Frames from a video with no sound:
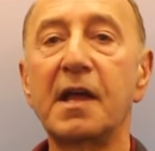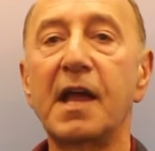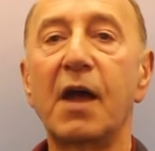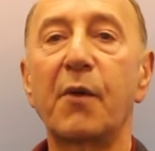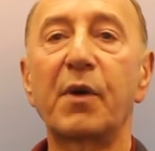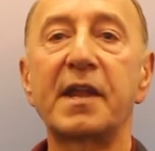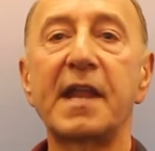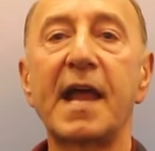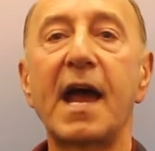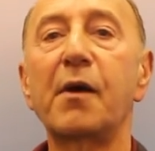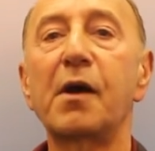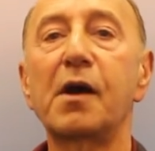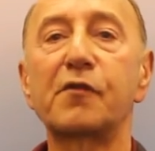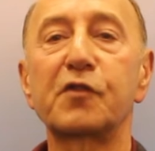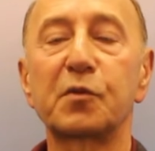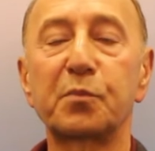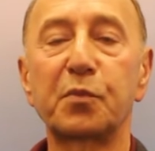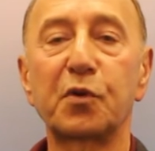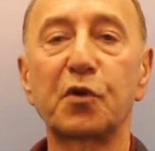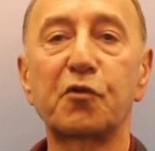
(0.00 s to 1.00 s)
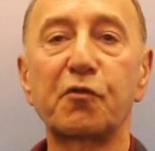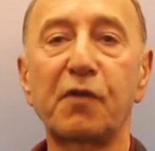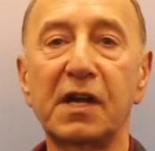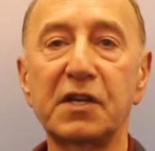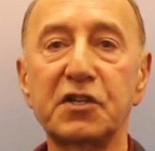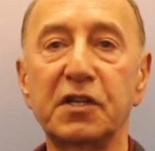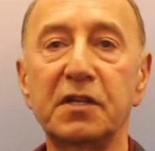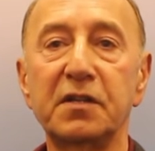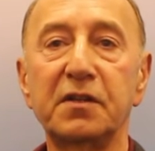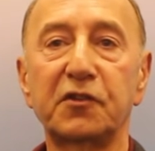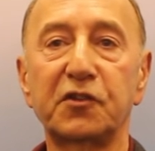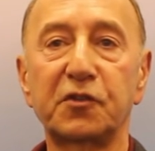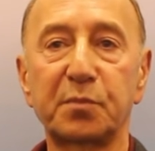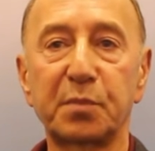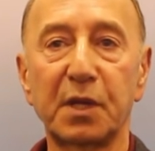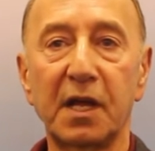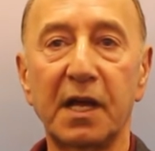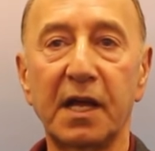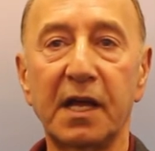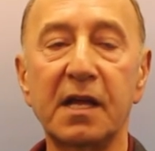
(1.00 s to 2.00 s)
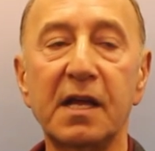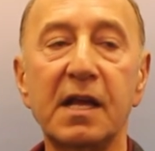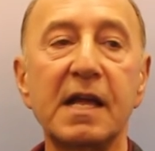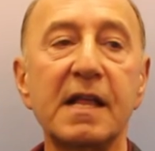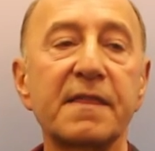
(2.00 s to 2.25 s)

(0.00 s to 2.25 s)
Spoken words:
And we now have a progression display